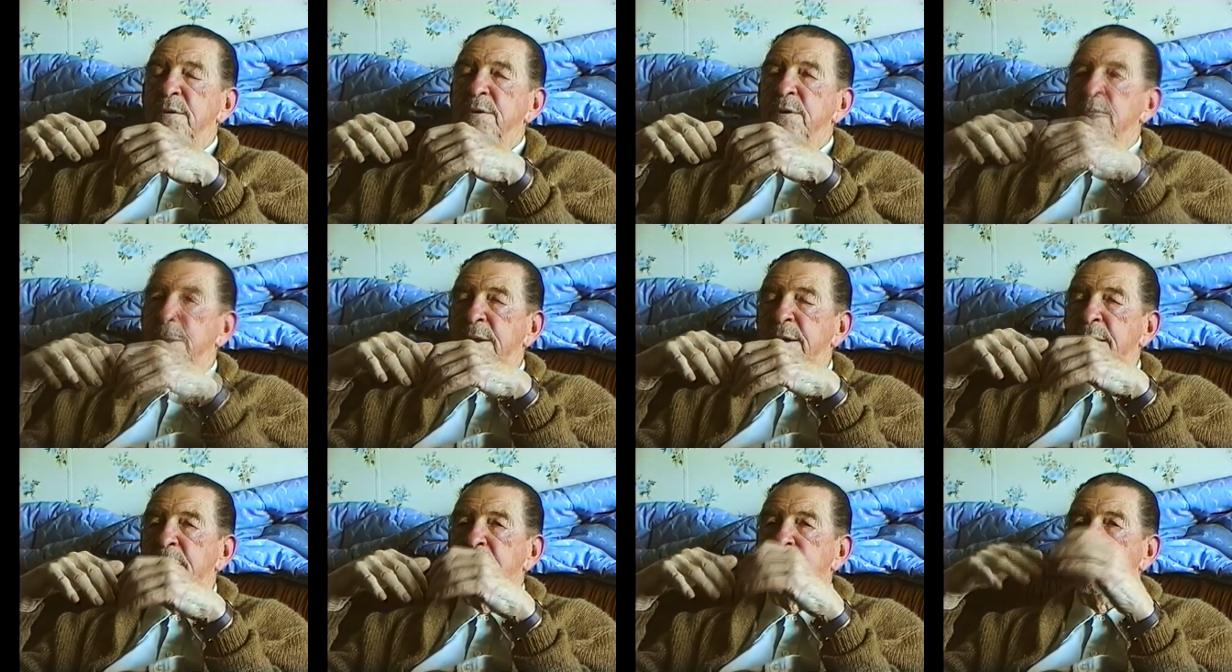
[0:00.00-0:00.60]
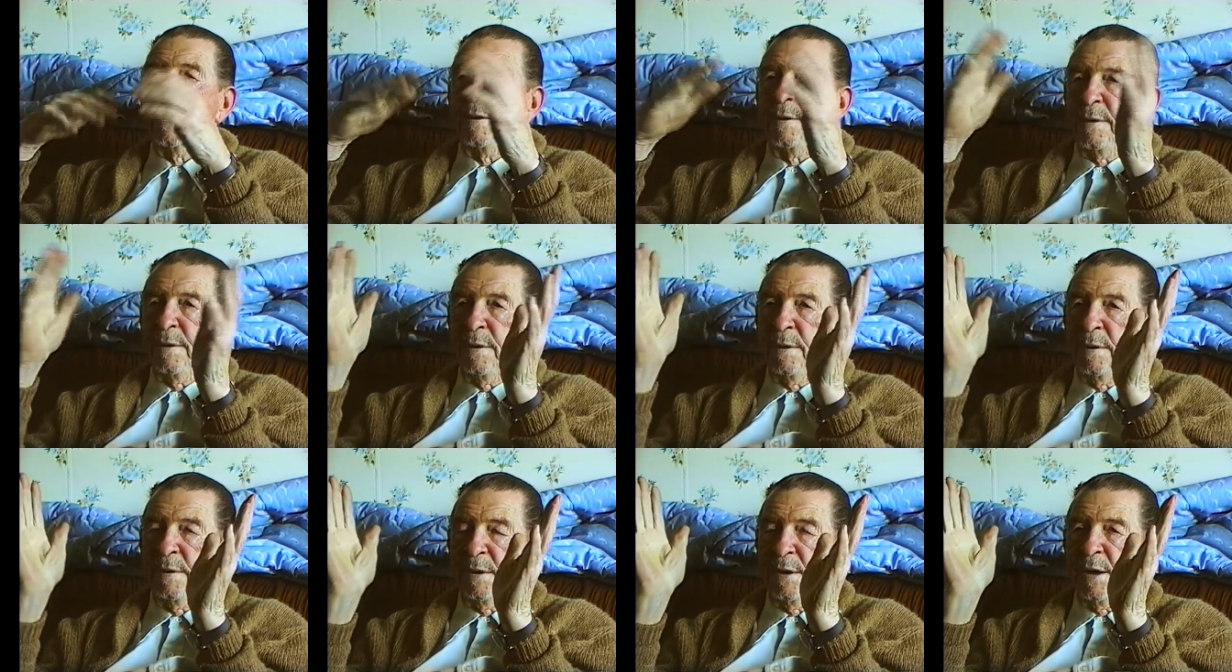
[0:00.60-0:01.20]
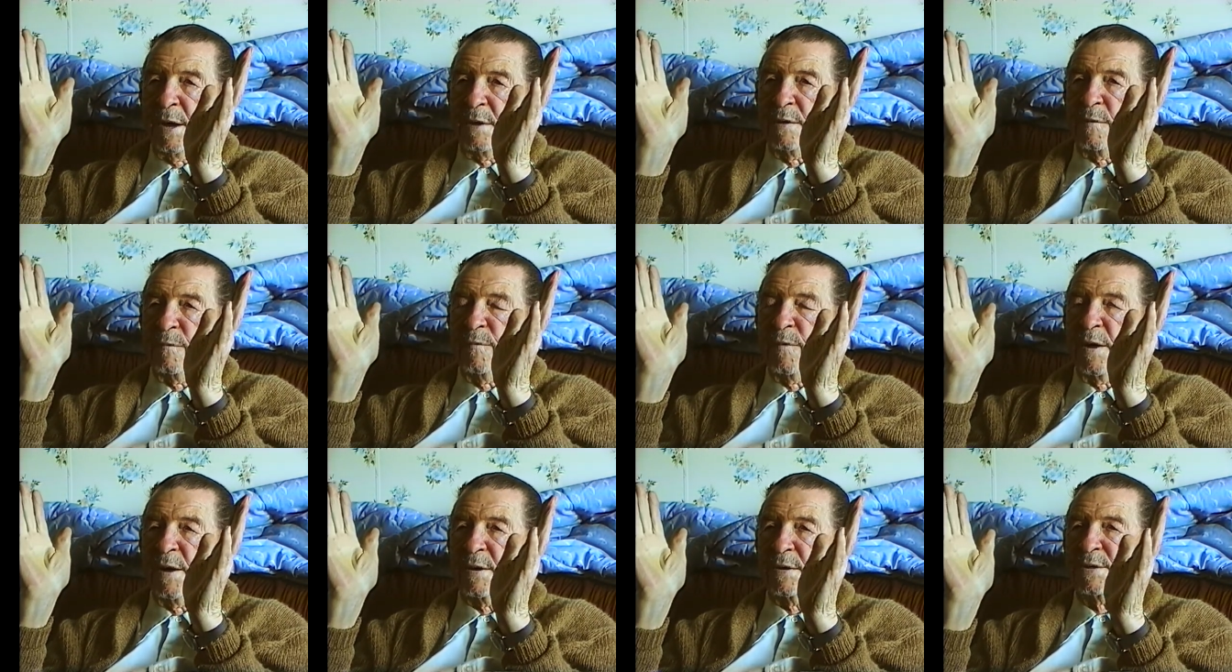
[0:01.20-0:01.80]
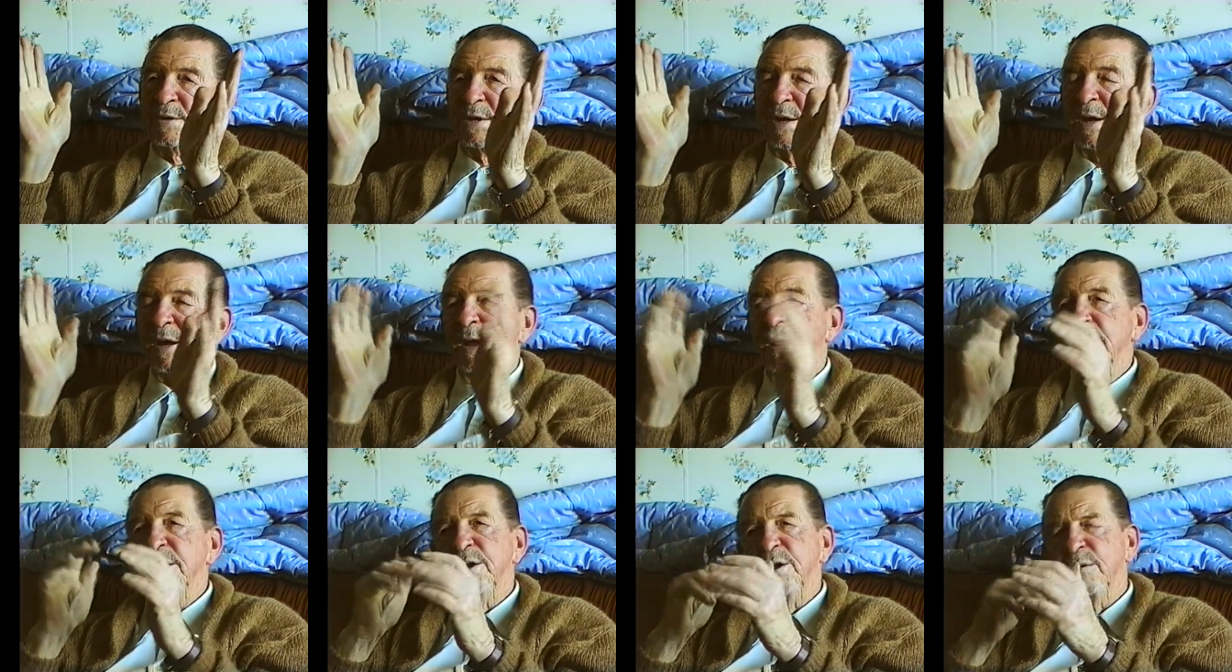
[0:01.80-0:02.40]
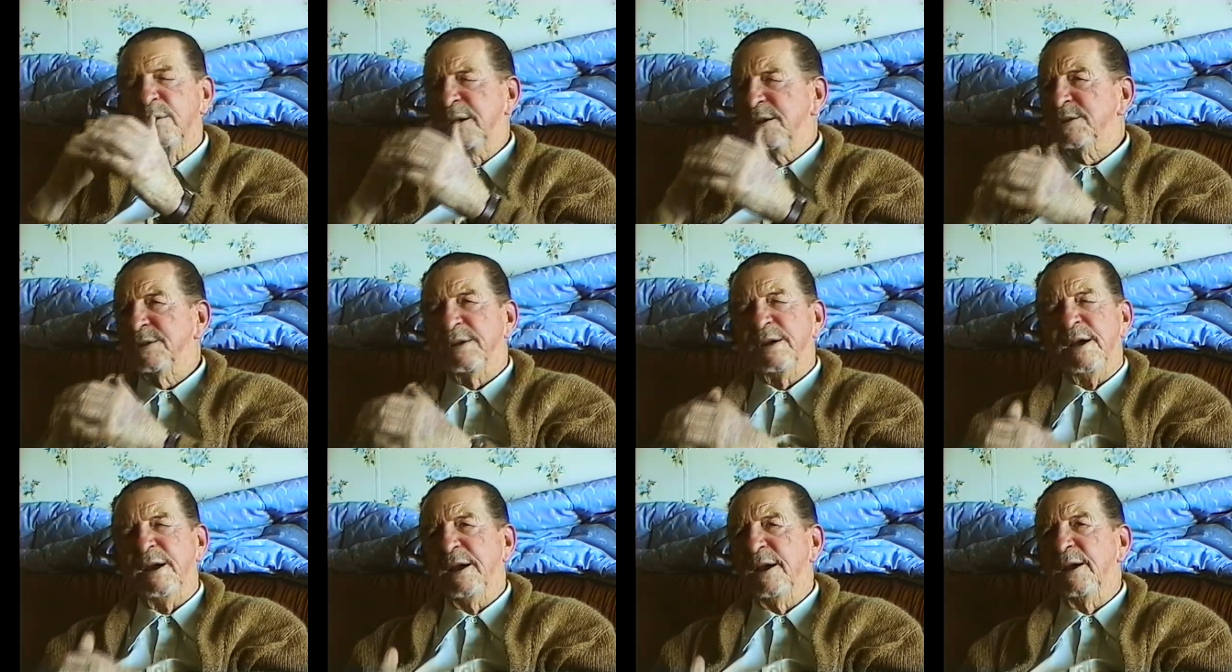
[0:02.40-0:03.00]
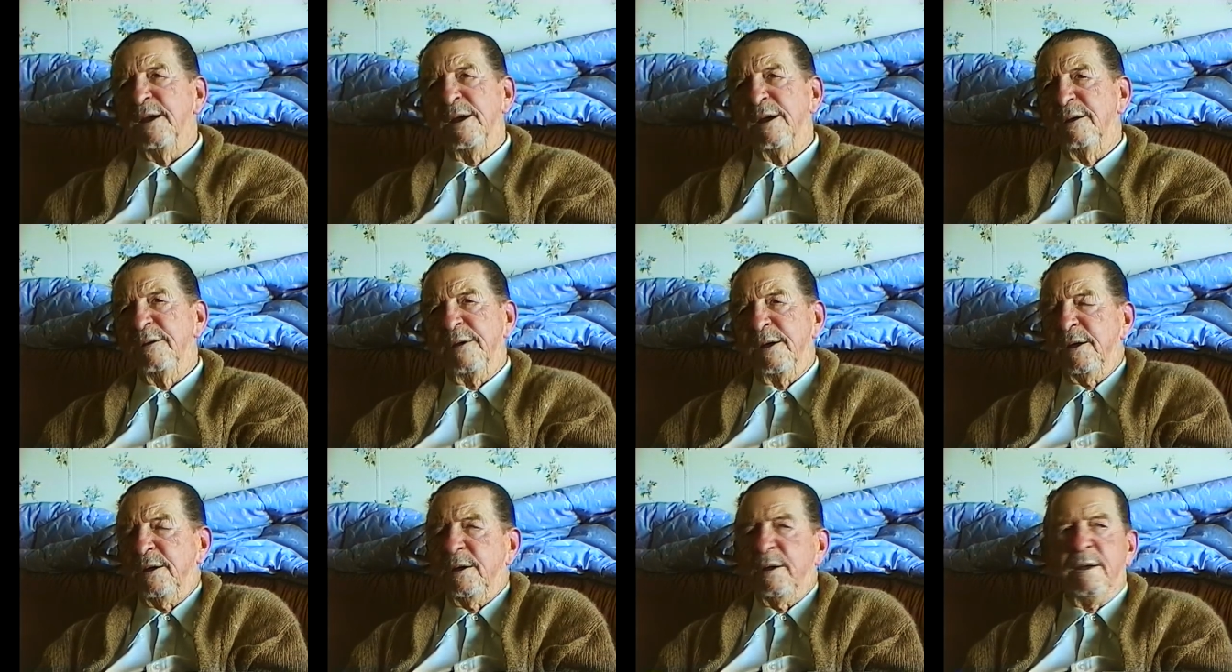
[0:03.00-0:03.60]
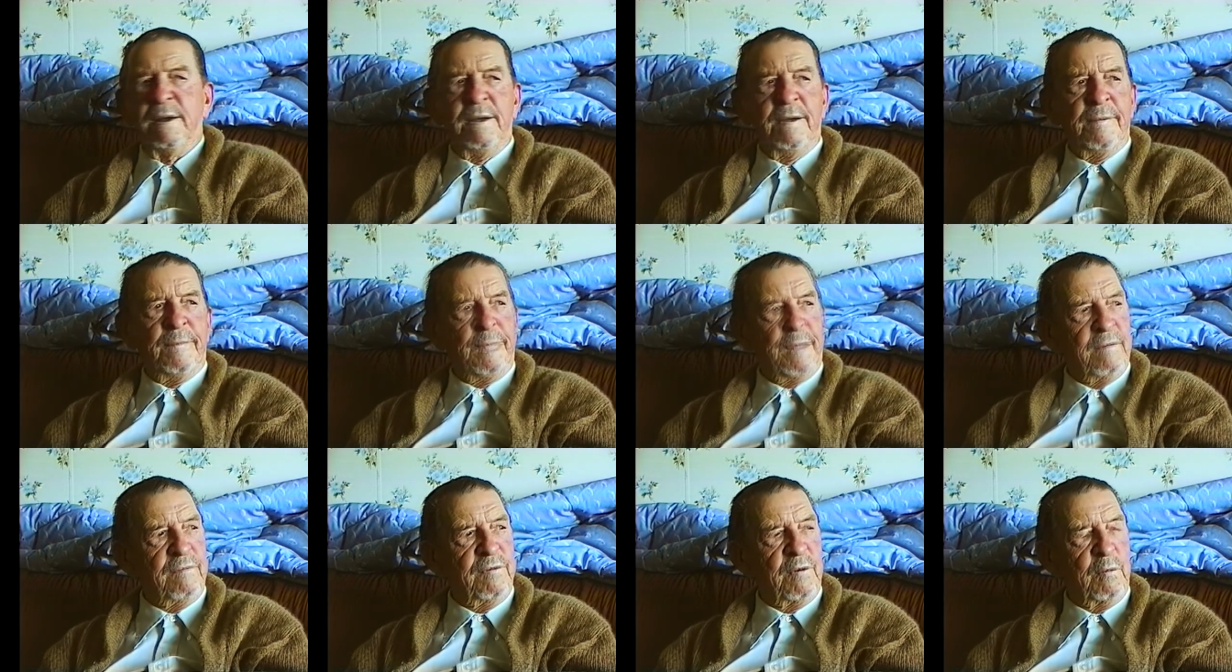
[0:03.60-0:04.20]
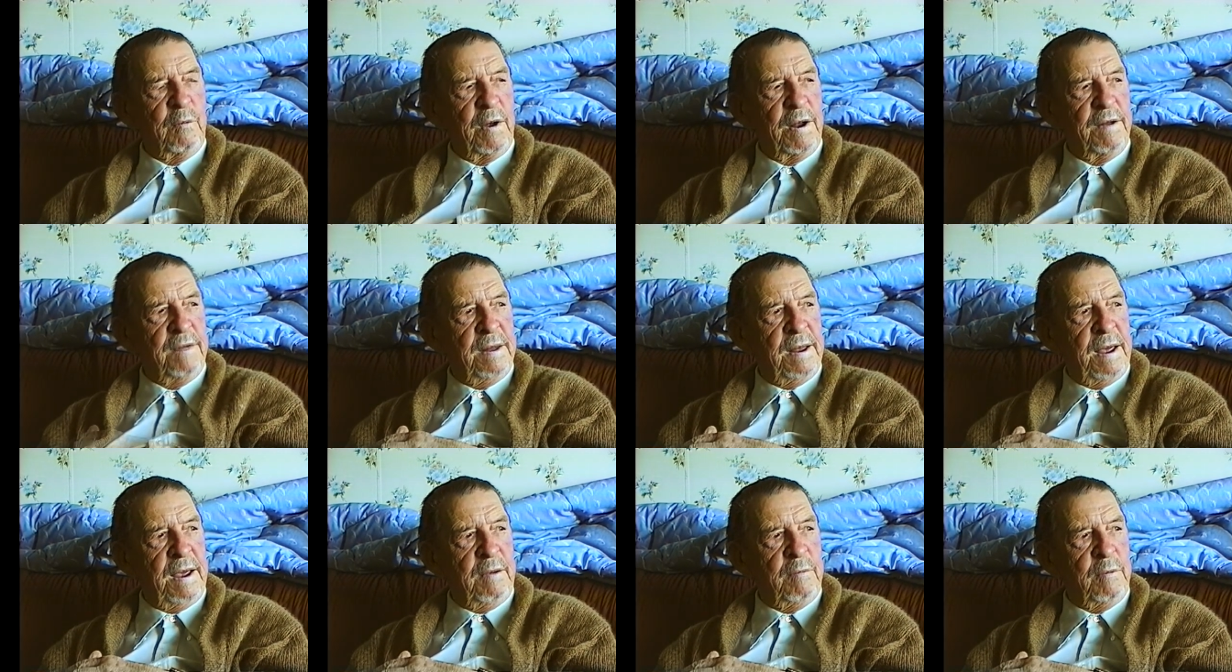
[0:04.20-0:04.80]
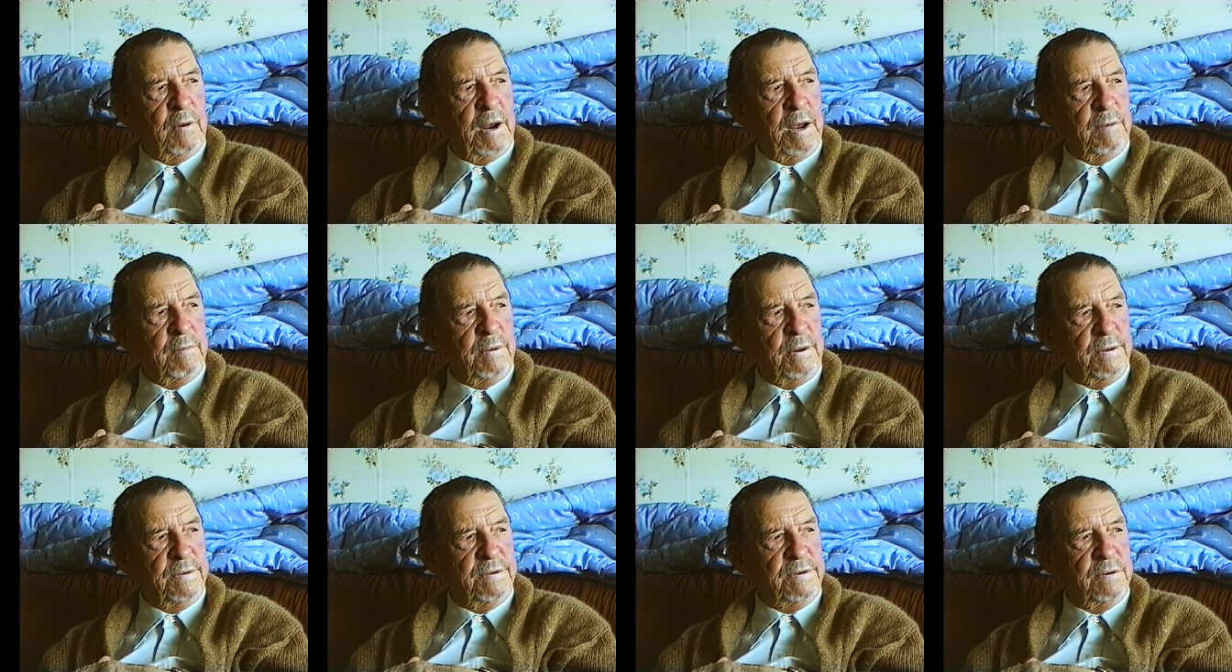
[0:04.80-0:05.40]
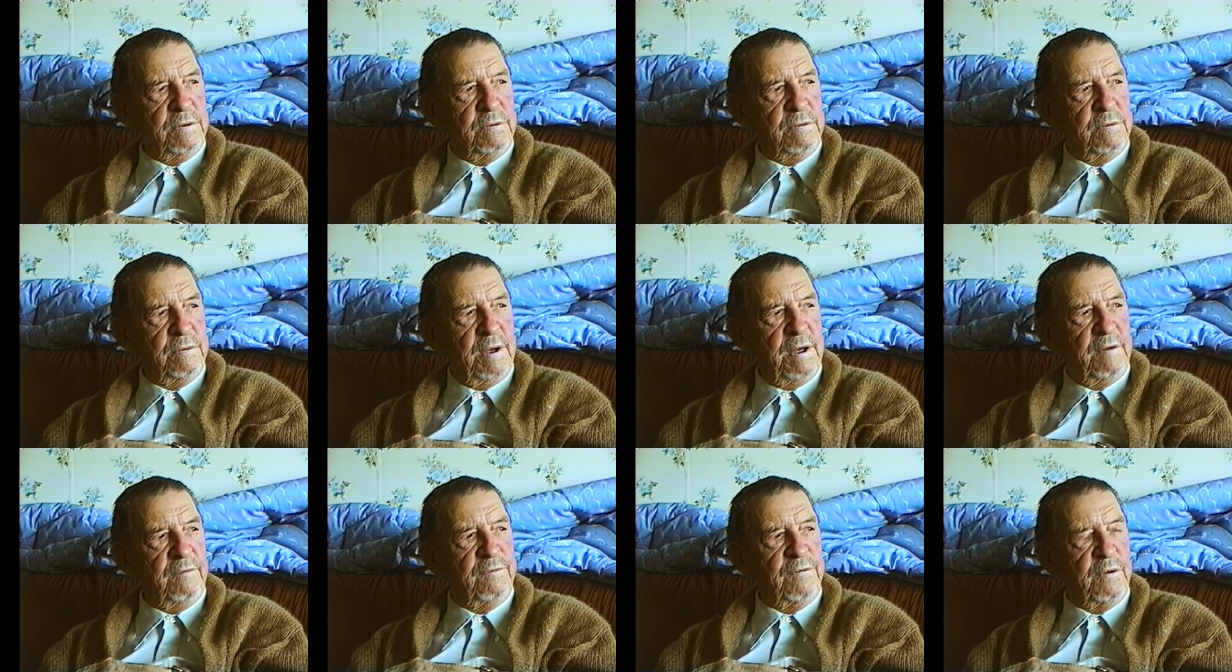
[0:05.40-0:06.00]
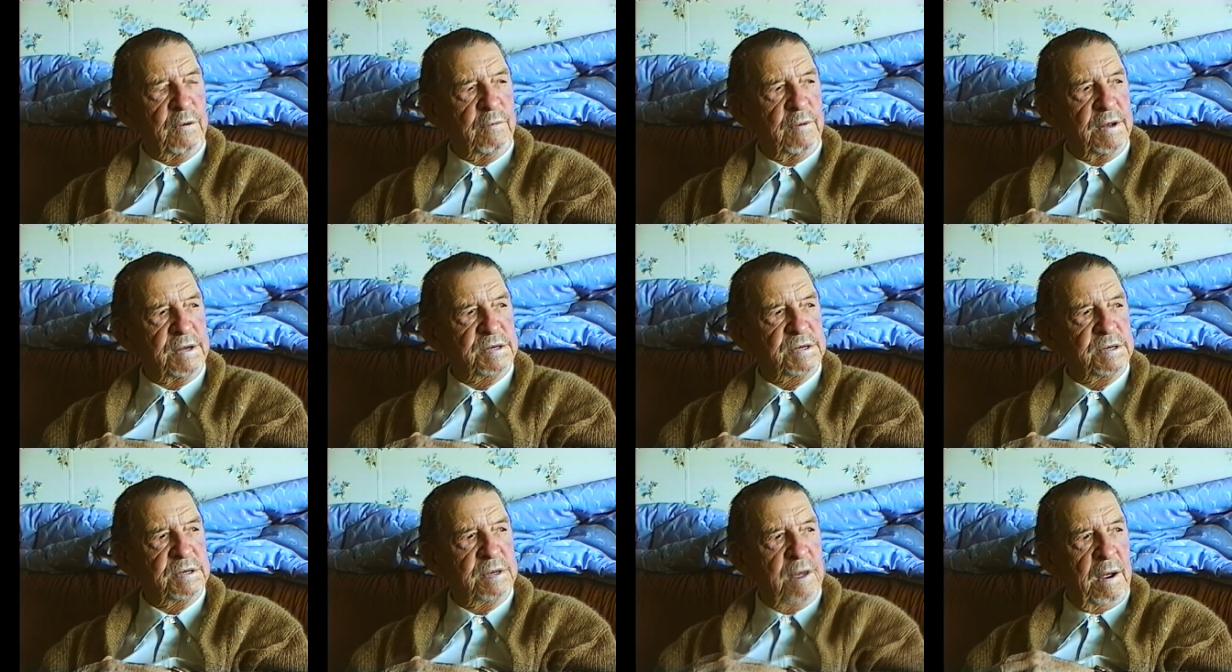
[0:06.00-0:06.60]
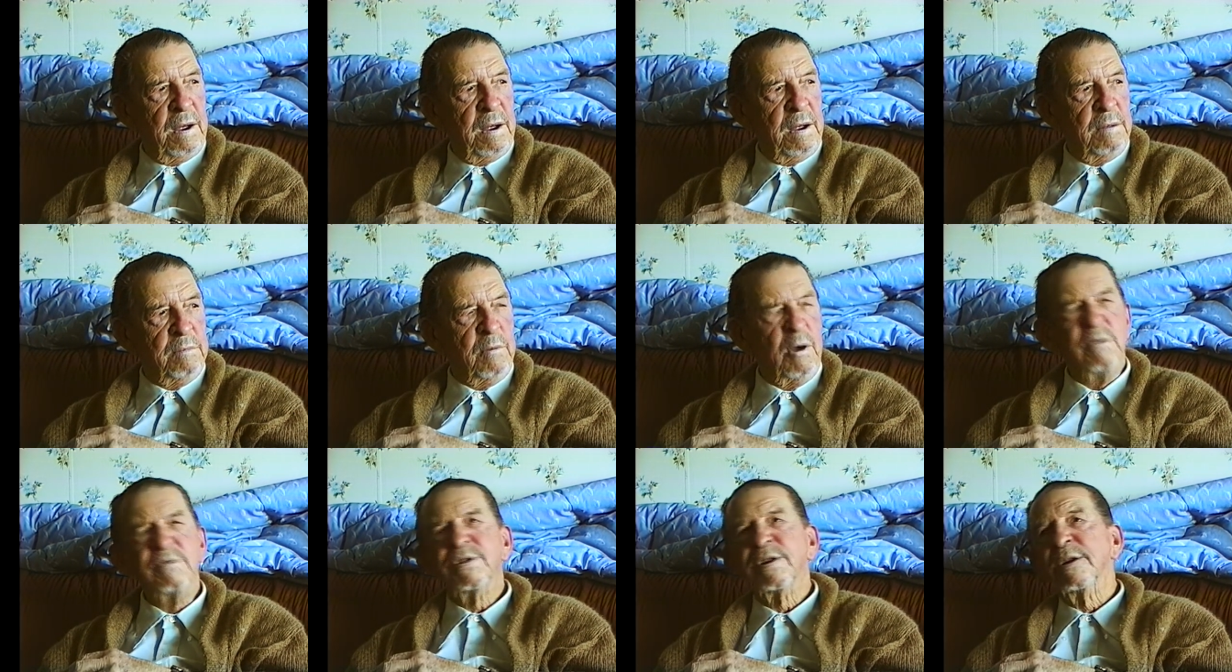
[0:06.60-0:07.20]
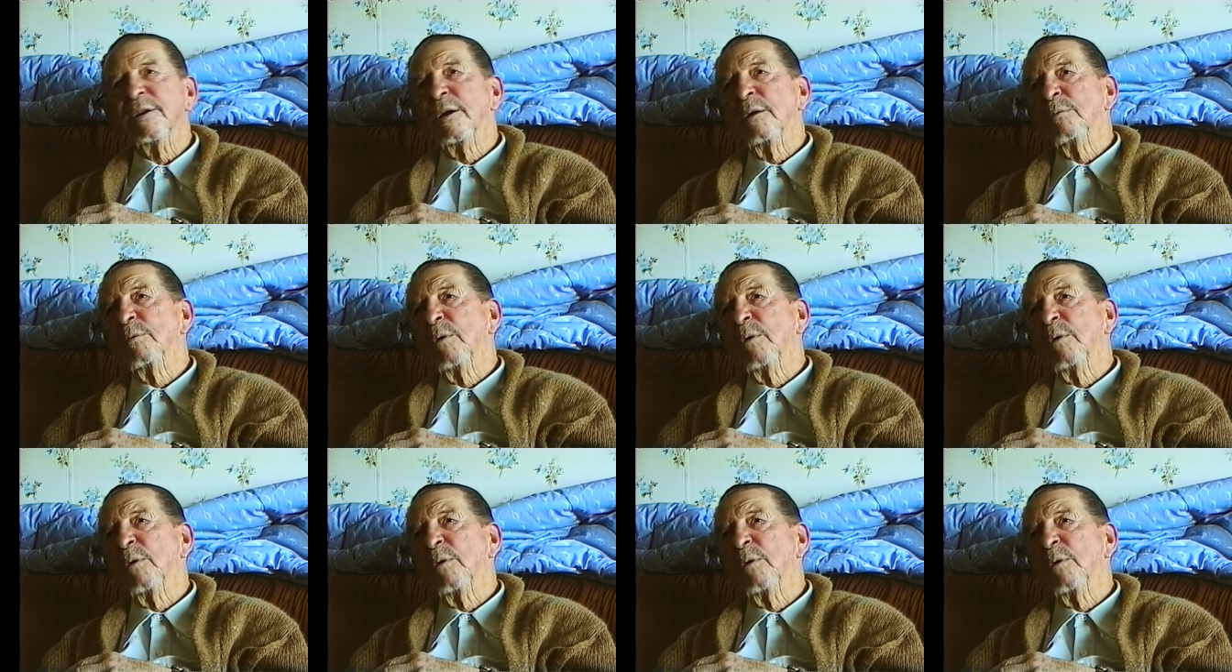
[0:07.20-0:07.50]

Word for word: to uh, uh, get the frequency. QST, I think, for one, they were able to influence uh, most of the